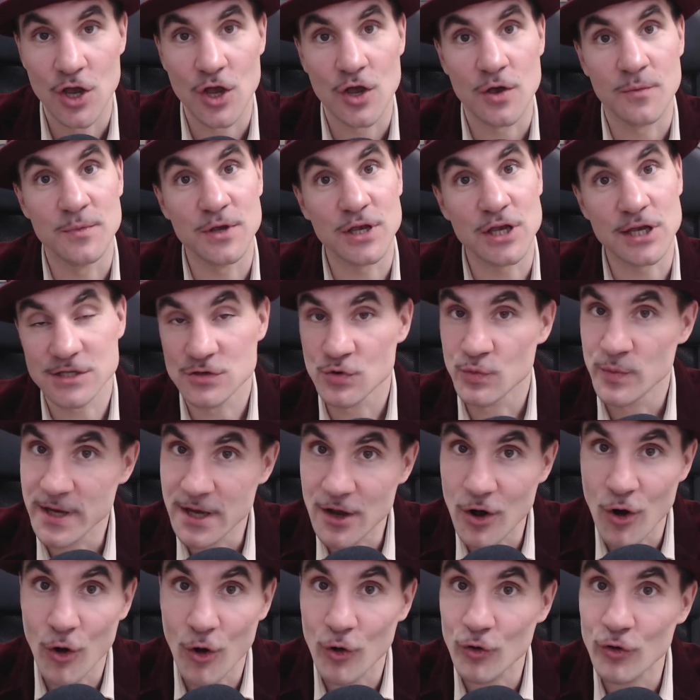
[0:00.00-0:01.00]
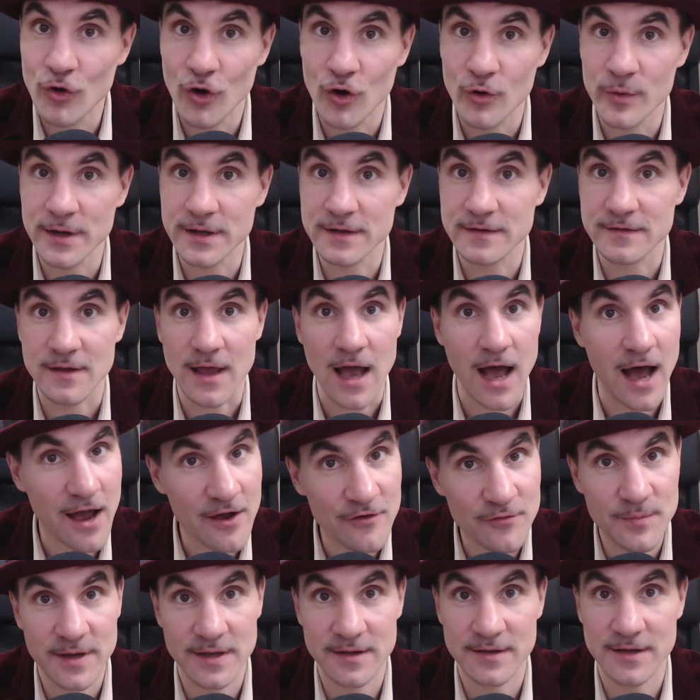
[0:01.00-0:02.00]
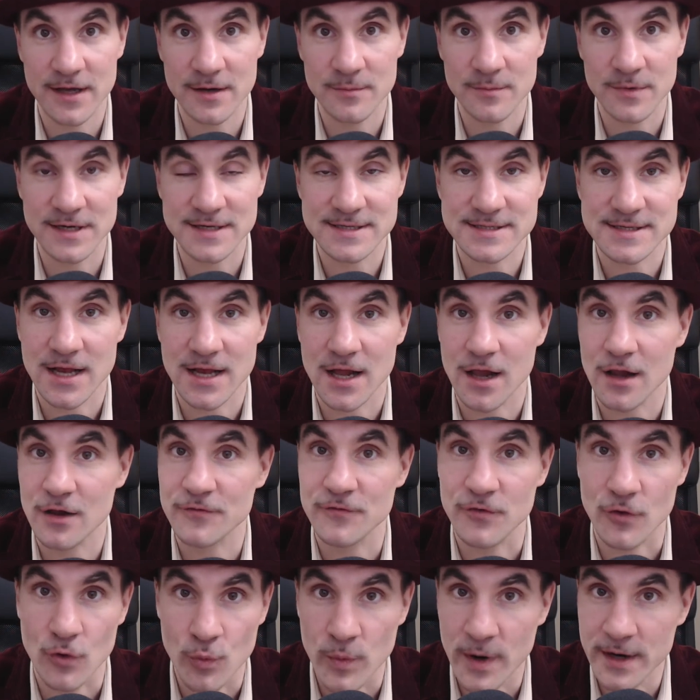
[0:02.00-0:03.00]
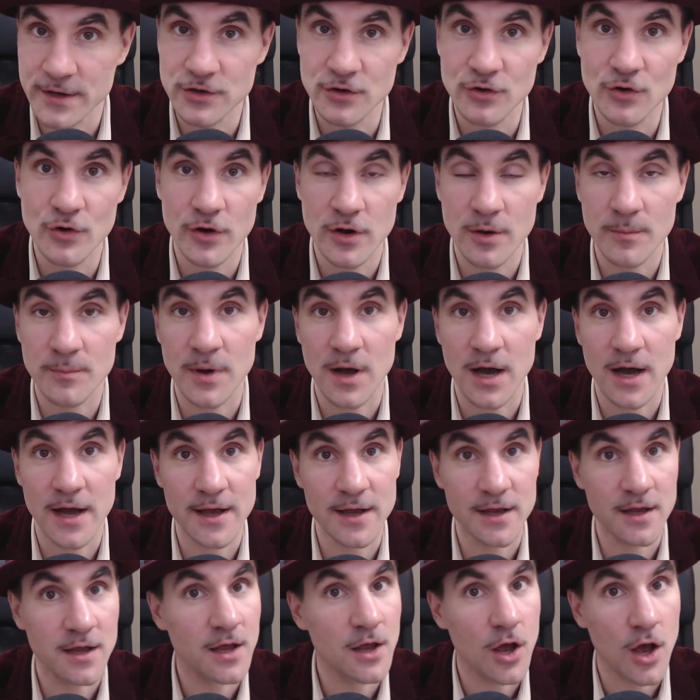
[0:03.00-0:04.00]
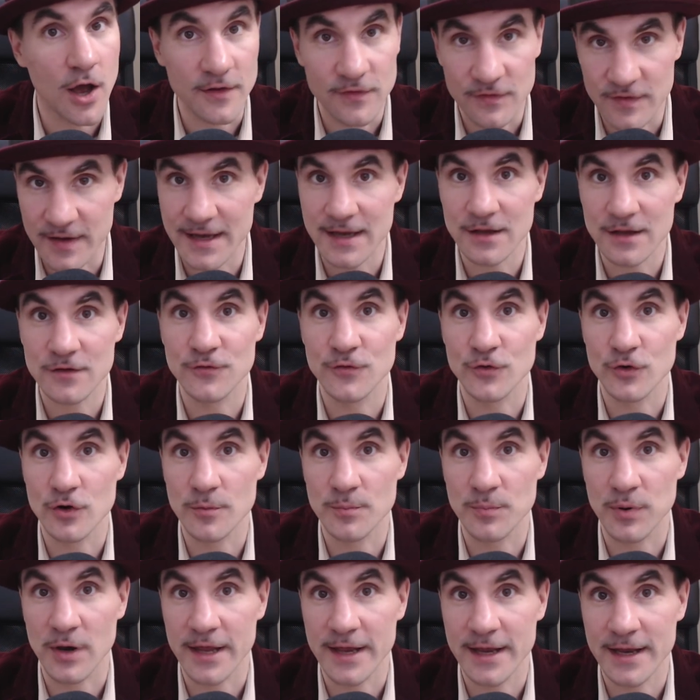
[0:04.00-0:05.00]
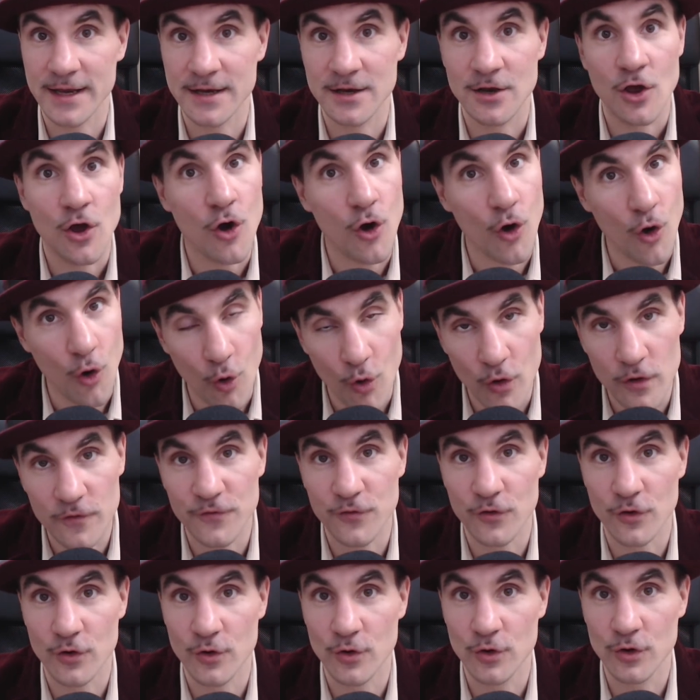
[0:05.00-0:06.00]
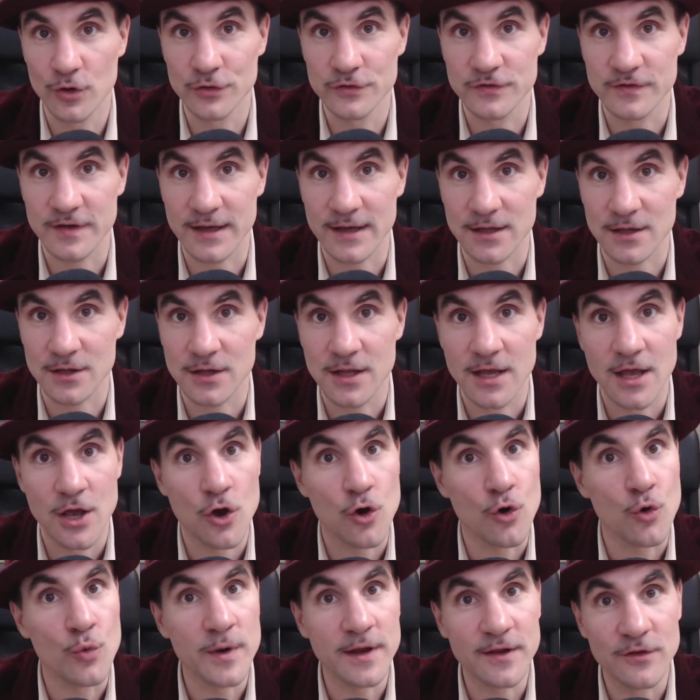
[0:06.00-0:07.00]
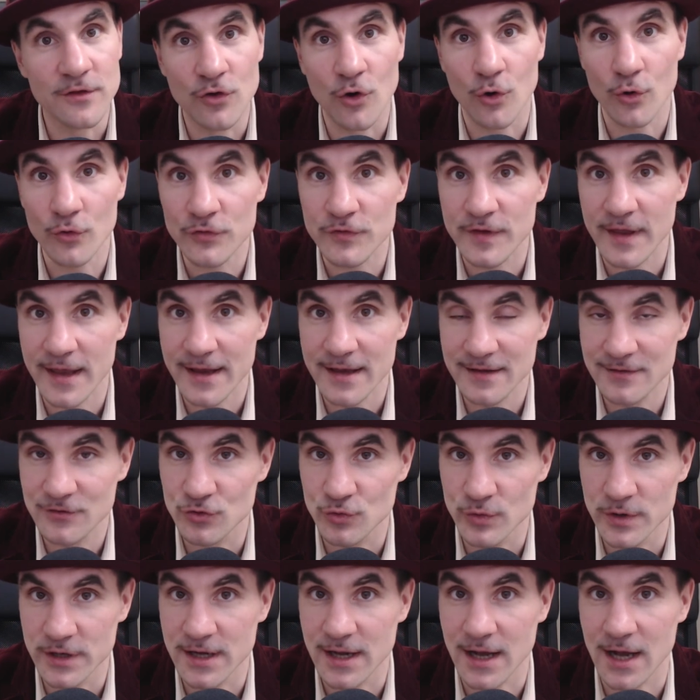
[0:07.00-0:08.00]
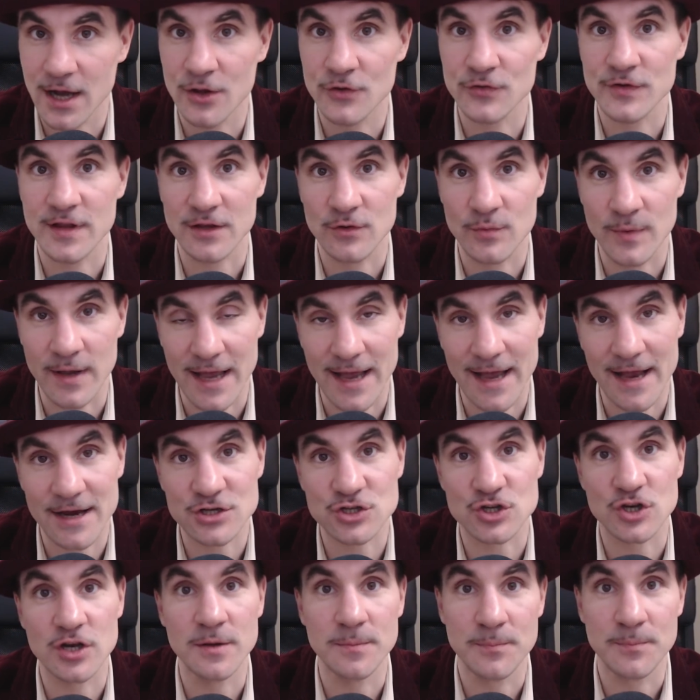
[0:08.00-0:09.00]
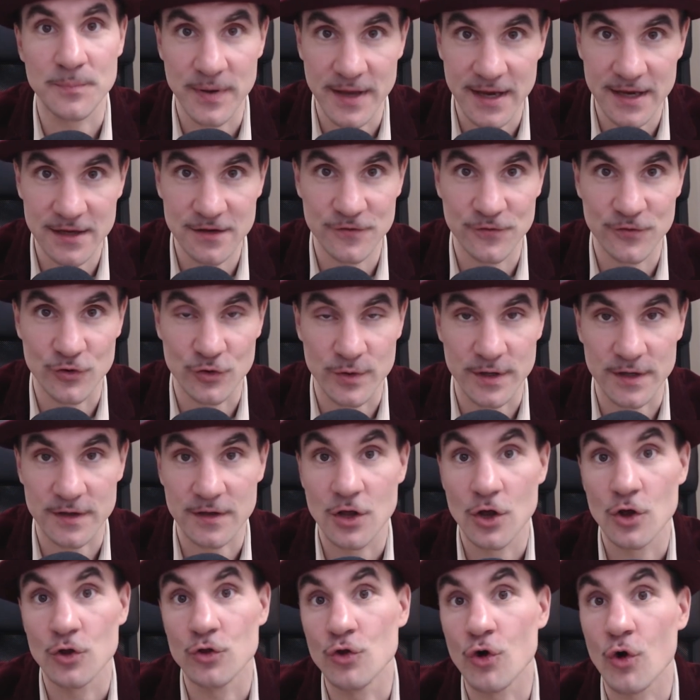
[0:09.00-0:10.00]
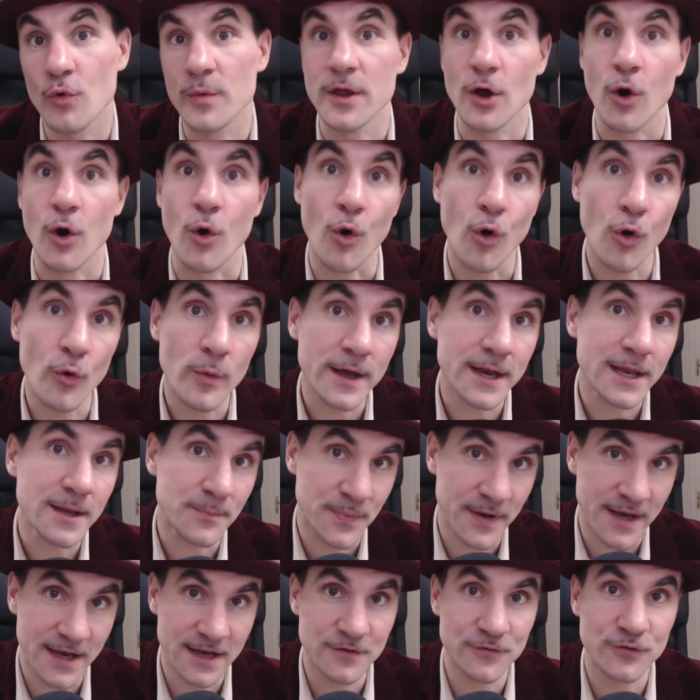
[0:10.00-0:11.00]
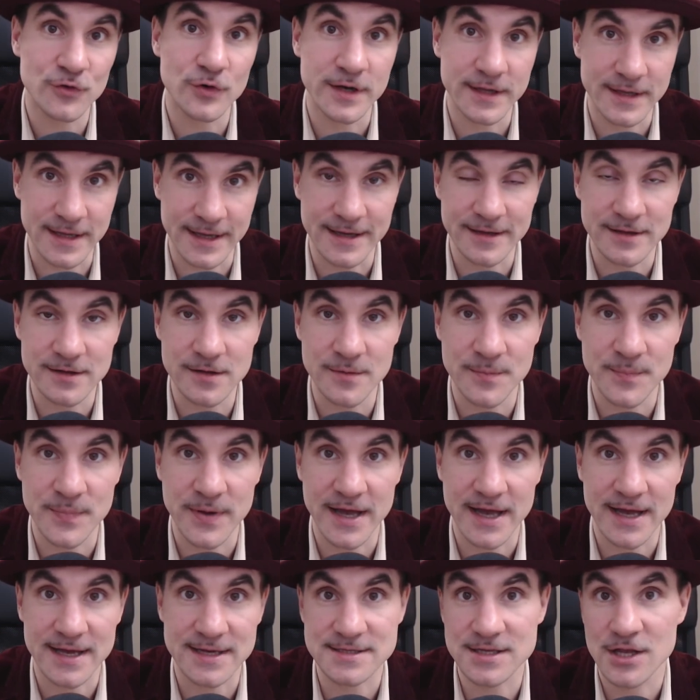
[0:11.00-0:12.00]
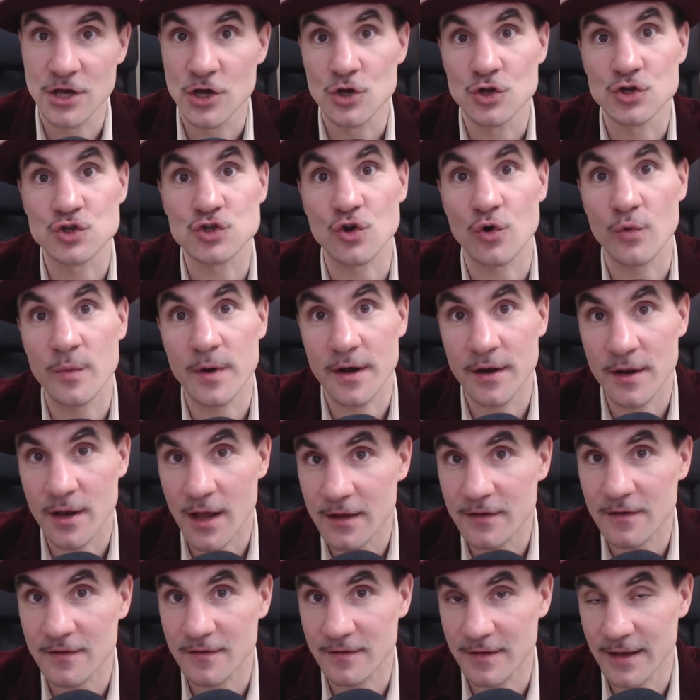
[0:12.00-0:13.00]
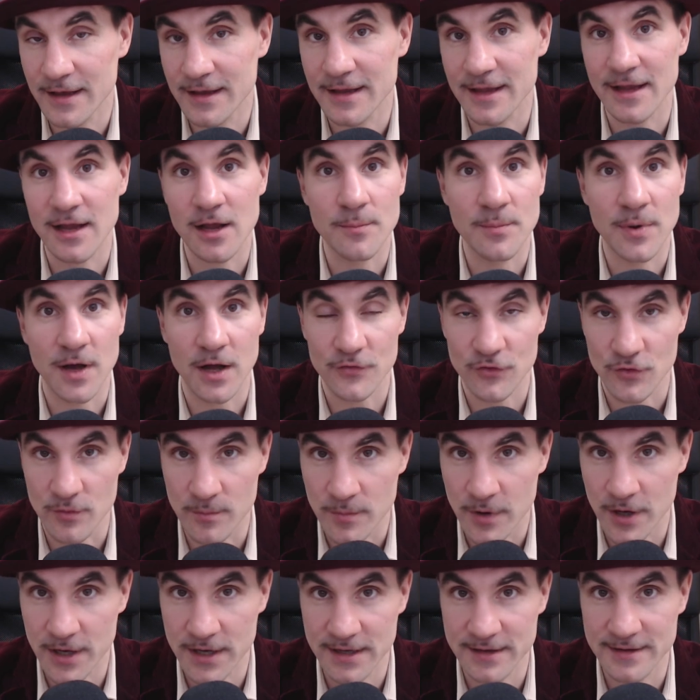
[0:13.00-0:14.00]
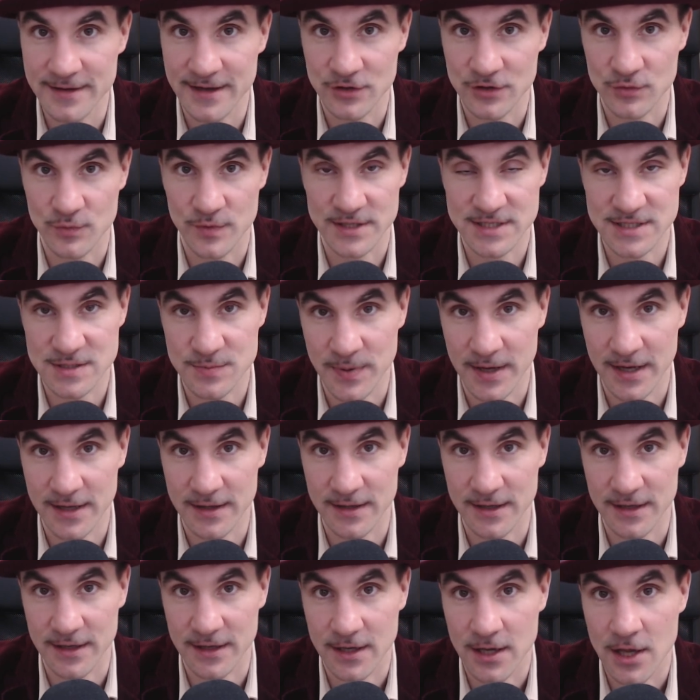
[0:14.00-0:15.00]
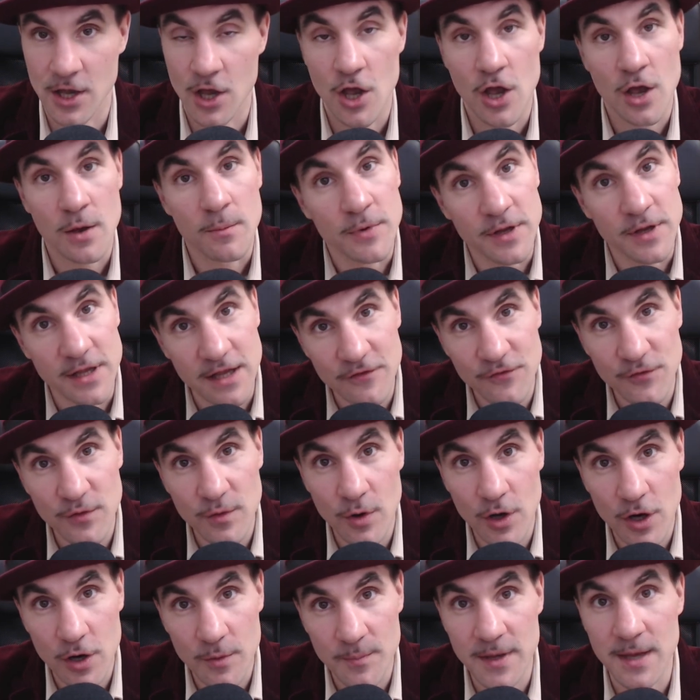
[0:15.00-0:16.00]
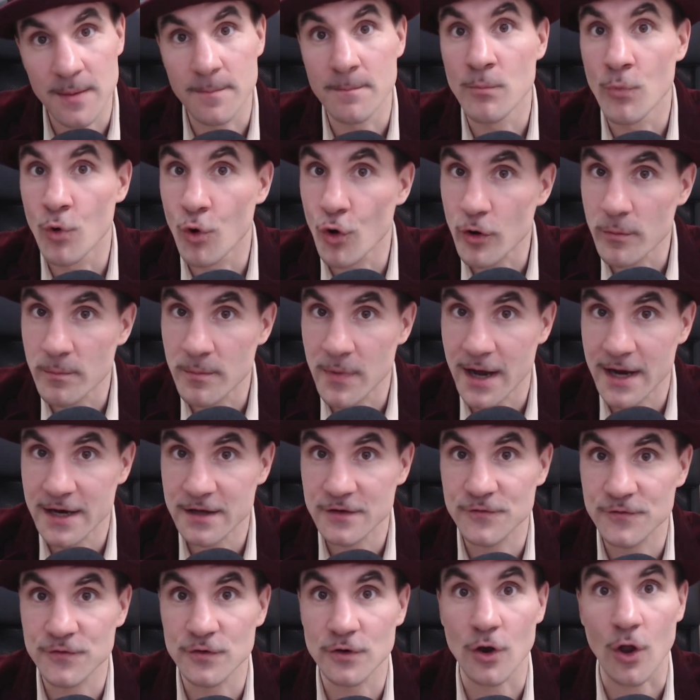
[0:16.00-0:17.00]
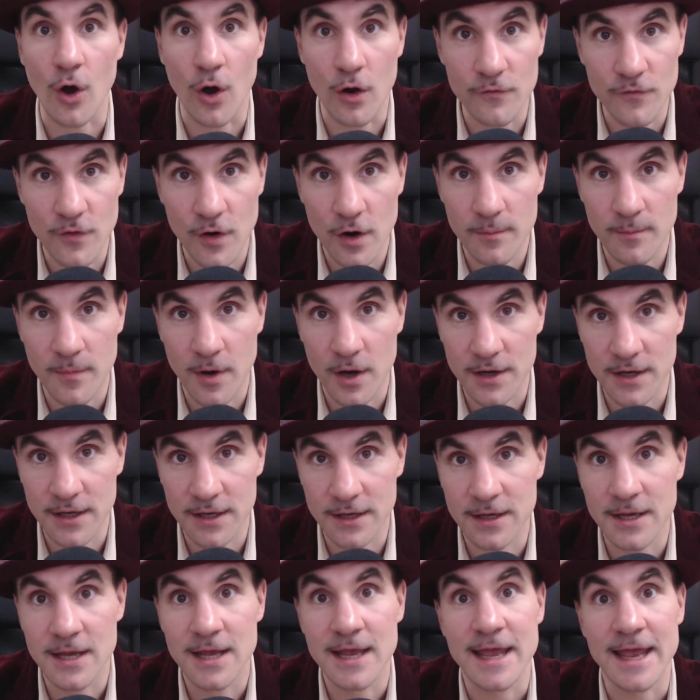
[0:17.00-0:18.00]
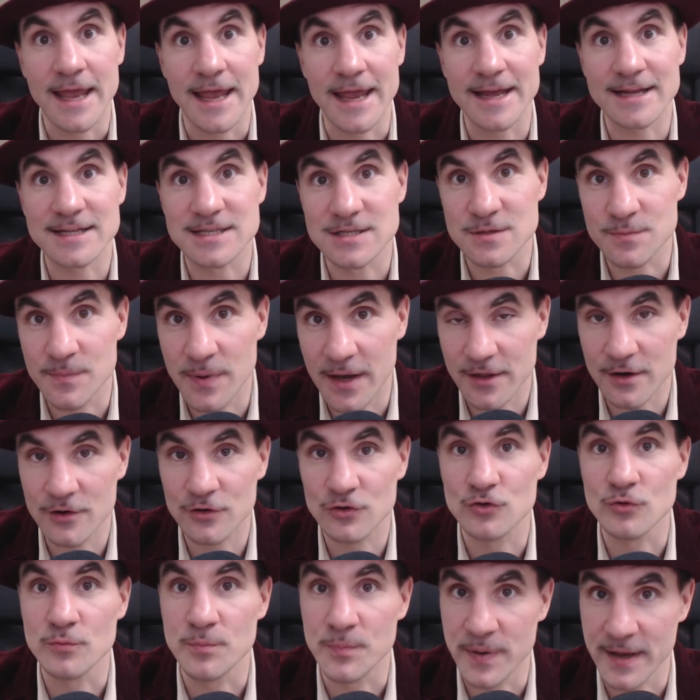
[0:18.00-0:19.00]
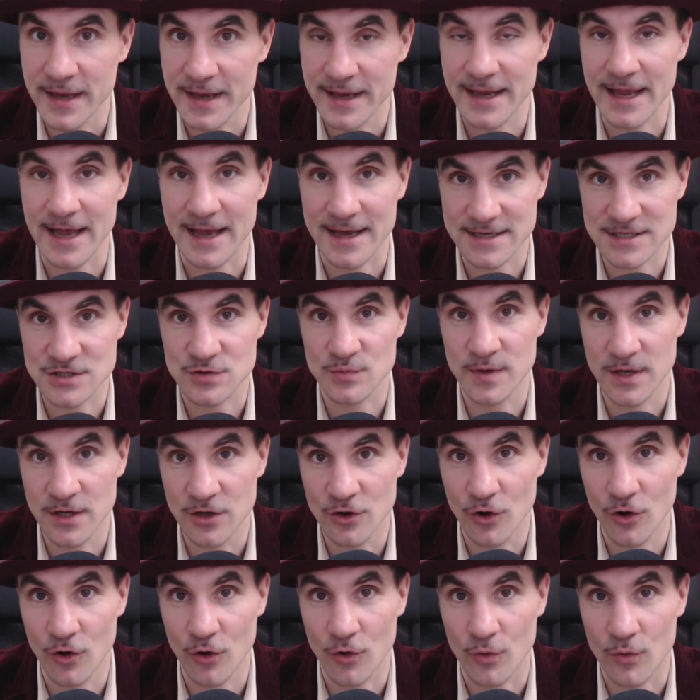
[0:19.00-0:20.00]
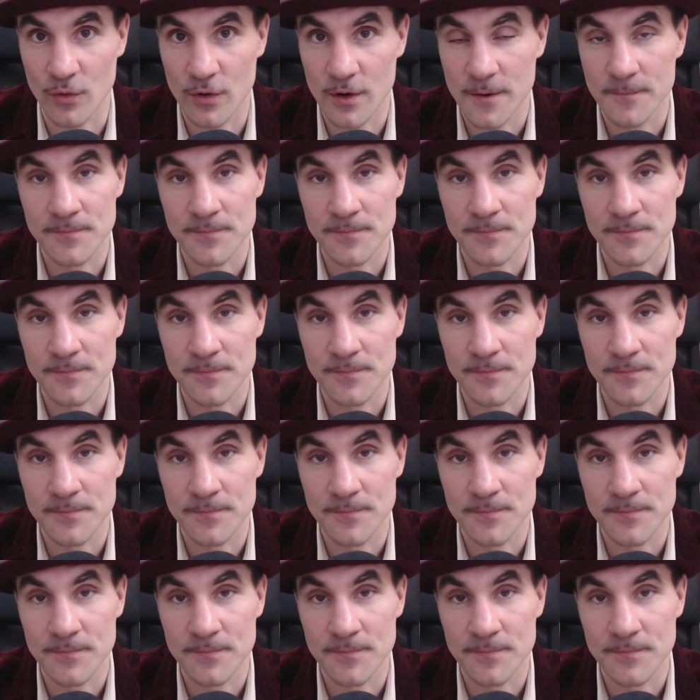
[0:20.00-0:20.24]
Because we all know it, I've been there myself, when you're going to buy a ticket for a plane or for a hotel, we don't take into account that we actually paid for it. No, we already paid for it in the past, so we're not thinking about the money that we're spending. But if we want to be more mindful of our money, it's better to pay as we go.